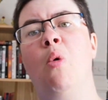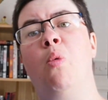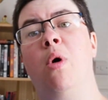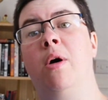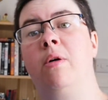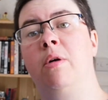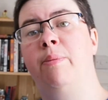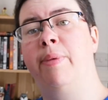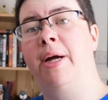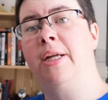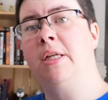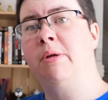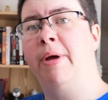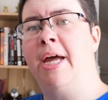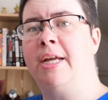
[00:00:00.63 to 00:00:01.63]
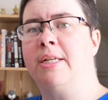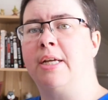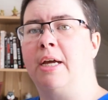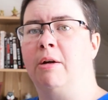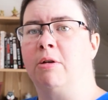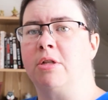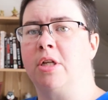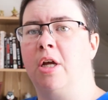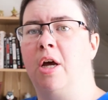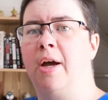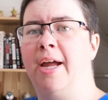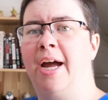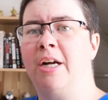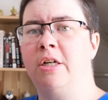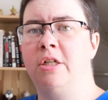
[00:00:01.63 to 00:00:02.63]
Welcome back to Bear Tales.
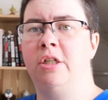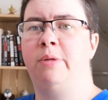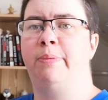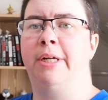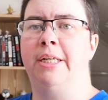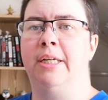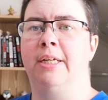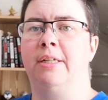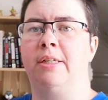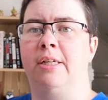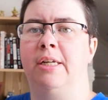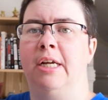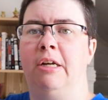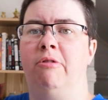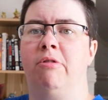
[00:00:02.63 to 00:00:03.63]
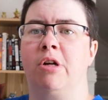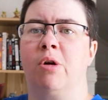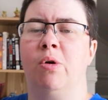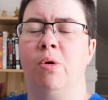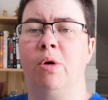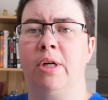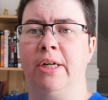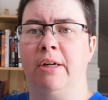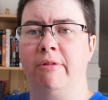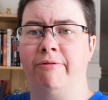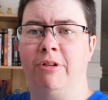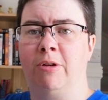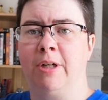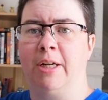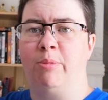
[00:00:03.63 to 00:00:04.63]
I actually spent yesterday recording a
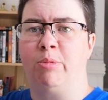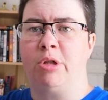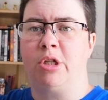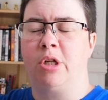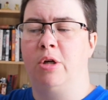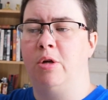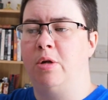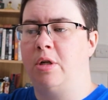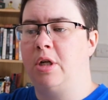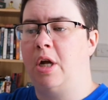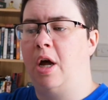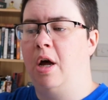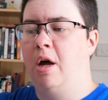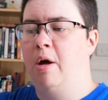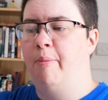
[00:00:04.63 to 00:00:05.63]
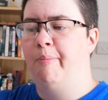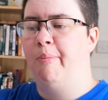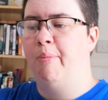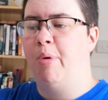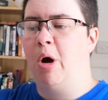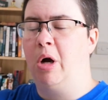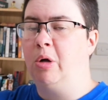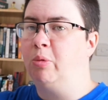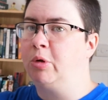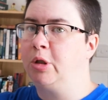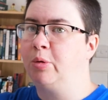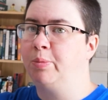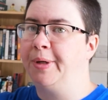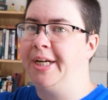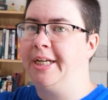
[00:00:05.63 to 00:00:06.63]
vlog episode, but I
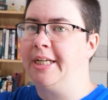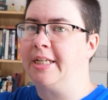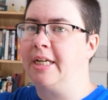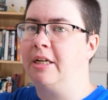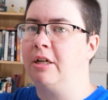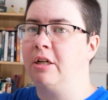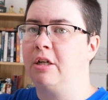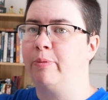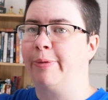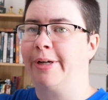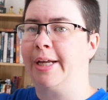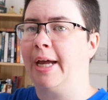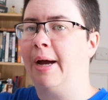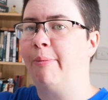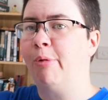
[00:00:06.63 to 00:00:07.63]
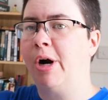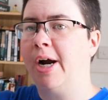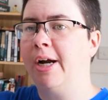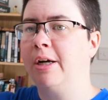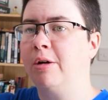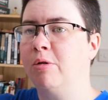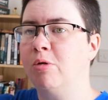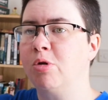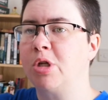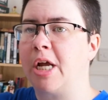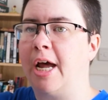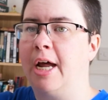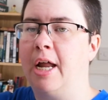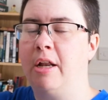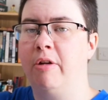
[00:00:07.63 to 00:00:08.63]
wasn't paying attention to the camera angles
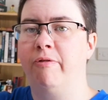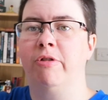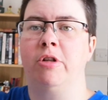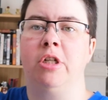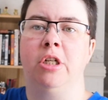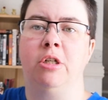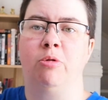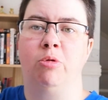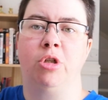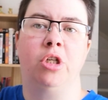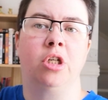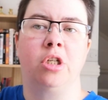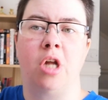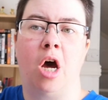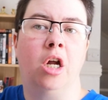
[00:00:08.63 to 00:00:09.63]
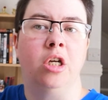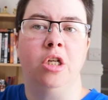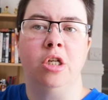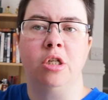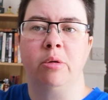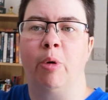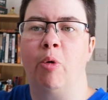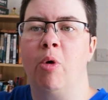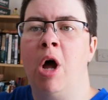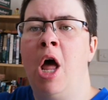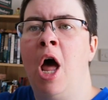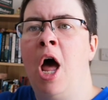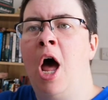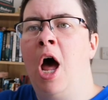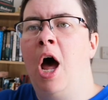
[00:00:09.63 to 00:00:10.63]
and the footage was just unusable.
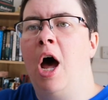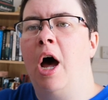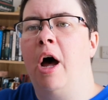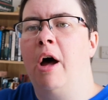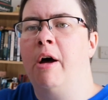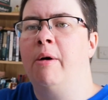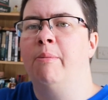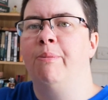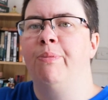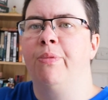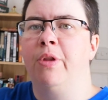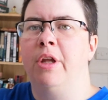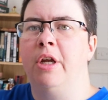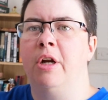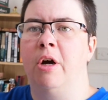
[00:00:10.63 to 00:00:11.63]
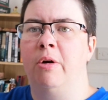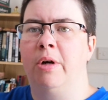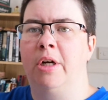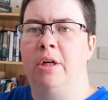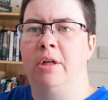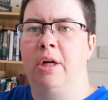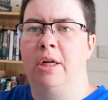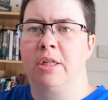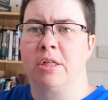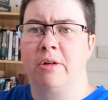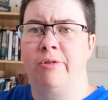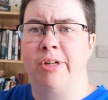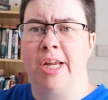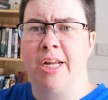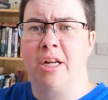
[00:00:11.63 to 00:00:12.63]
And as
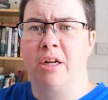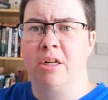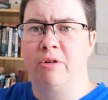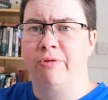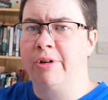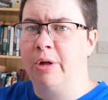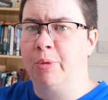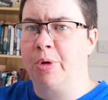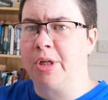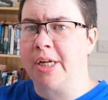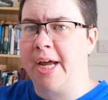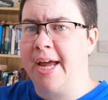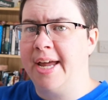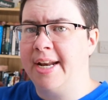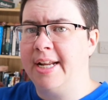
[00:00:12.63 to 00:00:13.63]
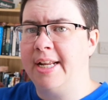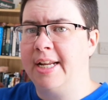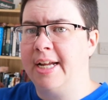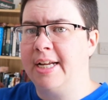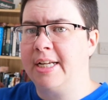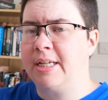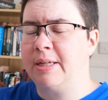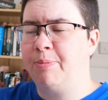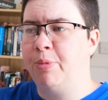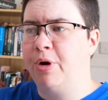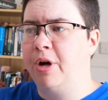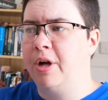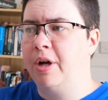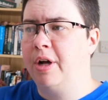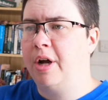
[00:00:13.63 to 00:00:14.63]
I've said, I don't really want to edit this,
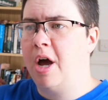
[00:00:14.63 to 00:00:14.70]
but